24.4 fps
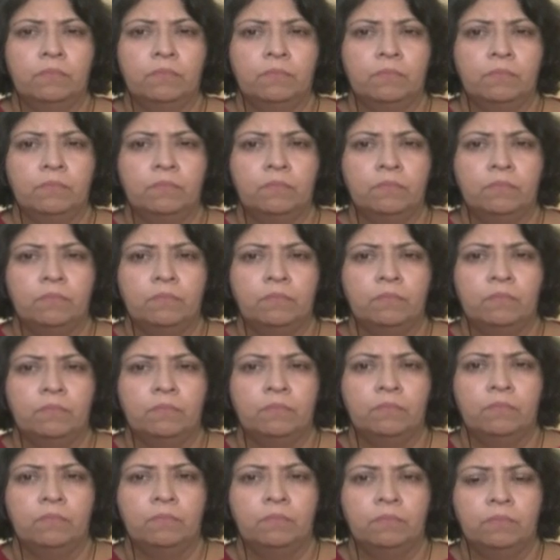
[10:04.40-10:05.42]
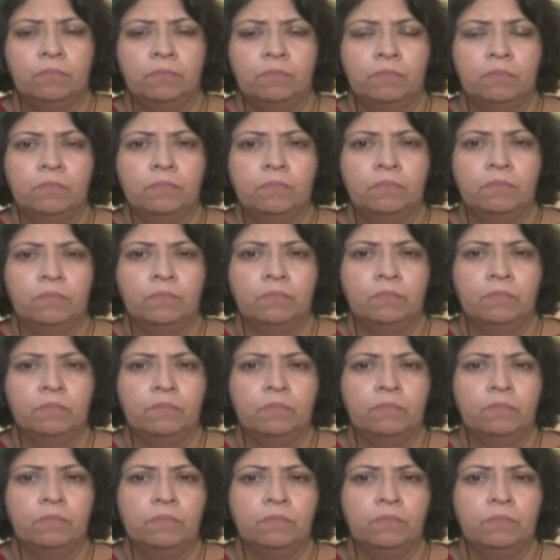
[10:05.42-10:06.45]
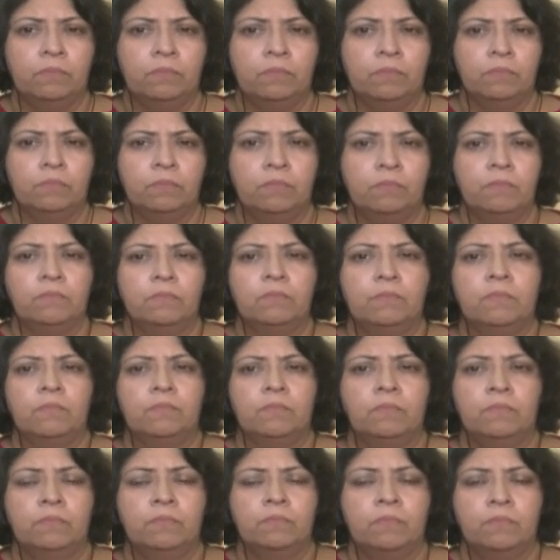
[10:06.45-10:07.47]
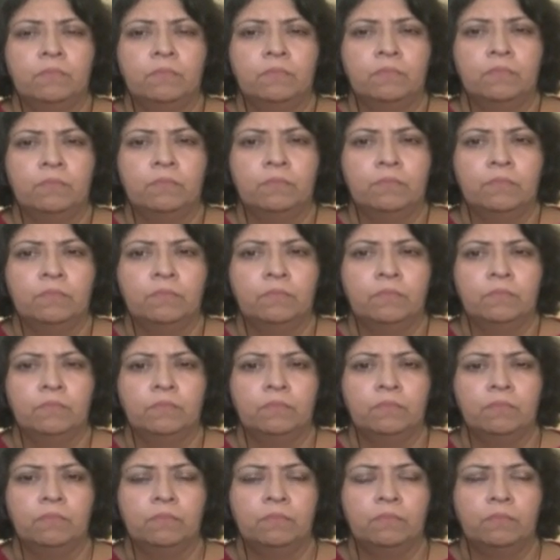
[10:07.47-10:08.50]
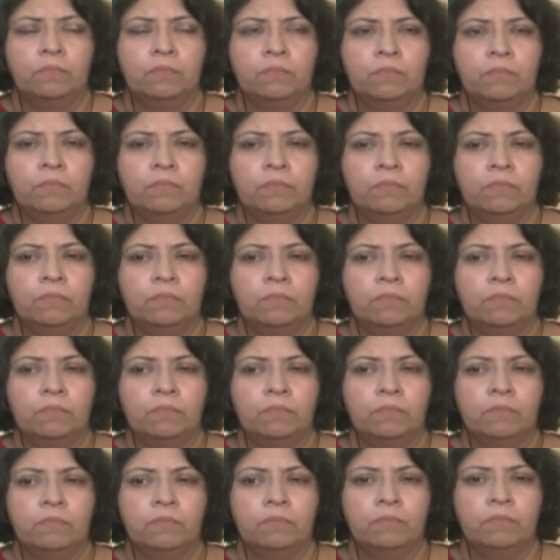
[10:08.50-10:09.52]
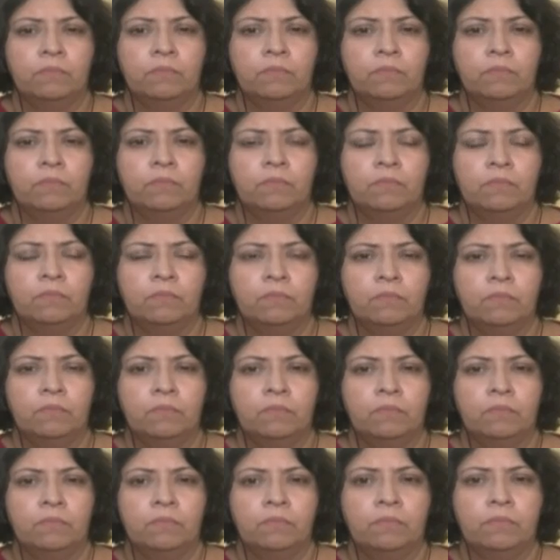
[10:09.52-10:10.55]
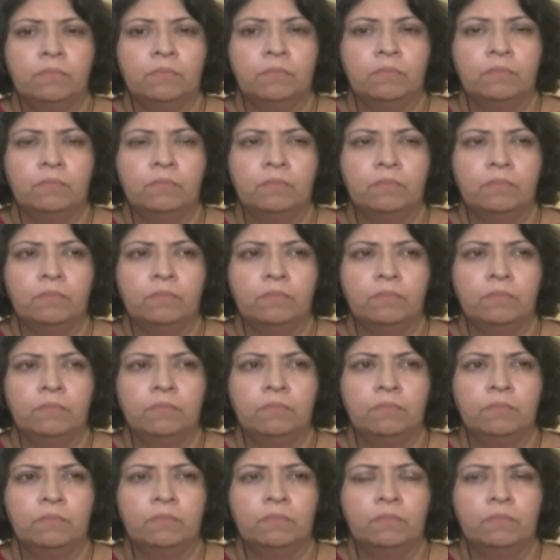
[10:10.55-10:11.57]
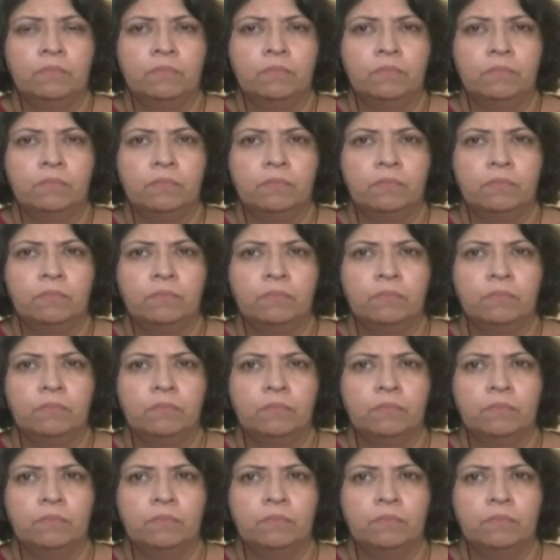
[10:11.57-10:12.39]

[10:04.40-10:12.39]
(not speaking)